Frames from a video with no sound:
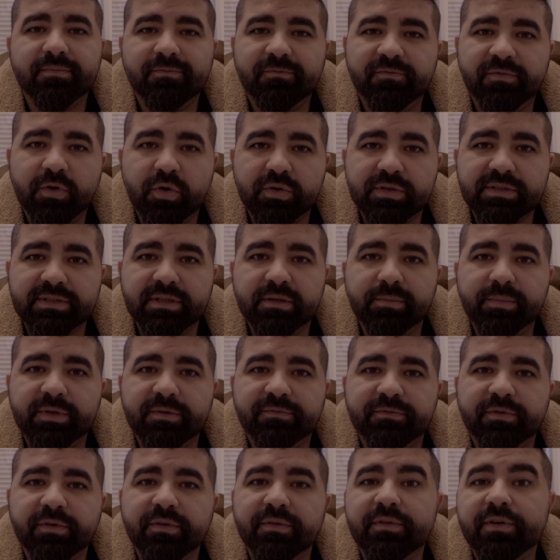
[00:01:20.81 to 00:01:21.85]
focus a little bit
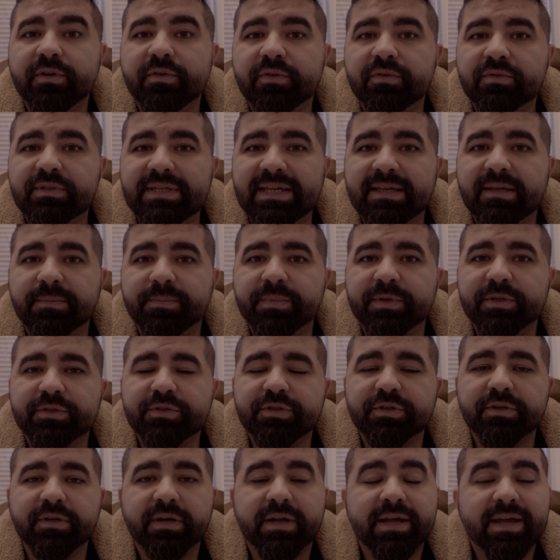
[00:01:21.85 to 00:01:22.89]
further, take a
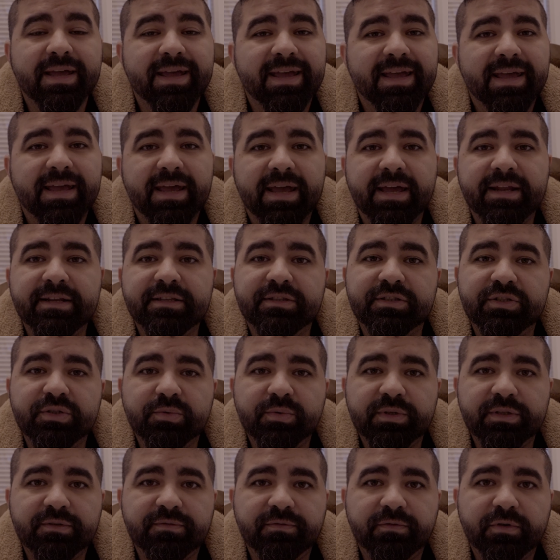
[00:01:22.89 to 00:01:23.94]
picture, and it do
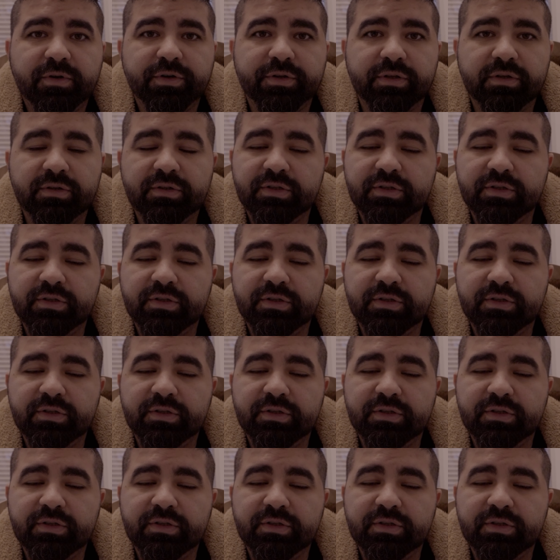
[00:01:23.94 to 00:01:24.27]
it for you.